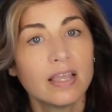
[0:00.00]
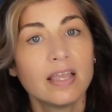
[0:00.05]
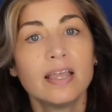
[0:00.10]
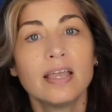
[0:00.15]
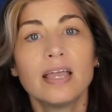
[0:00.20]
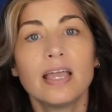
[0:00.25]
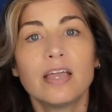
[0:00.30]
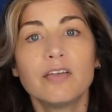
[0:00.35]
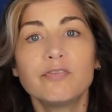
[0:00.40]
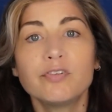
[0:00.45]

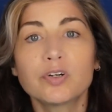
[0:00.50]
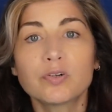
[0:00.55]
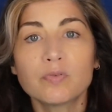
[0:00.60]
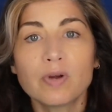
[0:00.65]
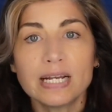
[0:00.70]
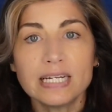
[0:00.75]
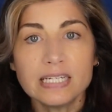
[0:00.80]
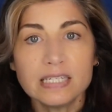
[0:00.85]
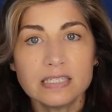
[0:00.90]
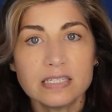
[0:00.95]
If you're
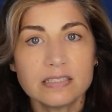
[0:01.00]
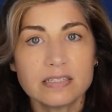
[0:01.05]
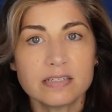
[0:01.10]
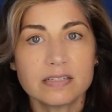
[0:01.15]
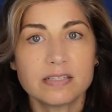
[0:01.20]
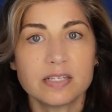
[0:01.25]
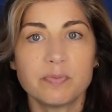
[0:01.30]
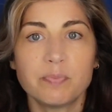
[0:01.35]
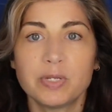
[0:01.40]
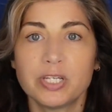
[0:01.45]
running into
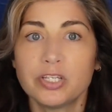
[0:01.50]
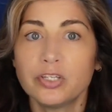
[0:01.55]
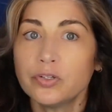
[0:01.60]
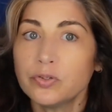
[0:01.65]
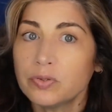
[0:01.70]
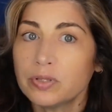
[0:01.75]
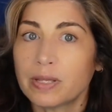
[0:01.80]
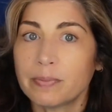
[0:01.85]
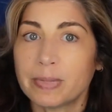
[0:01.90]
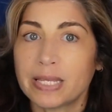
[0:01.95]
CPU
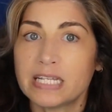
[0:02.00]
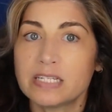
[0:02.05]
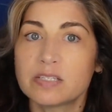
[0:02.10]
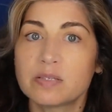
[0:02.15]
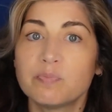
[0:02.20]
limits,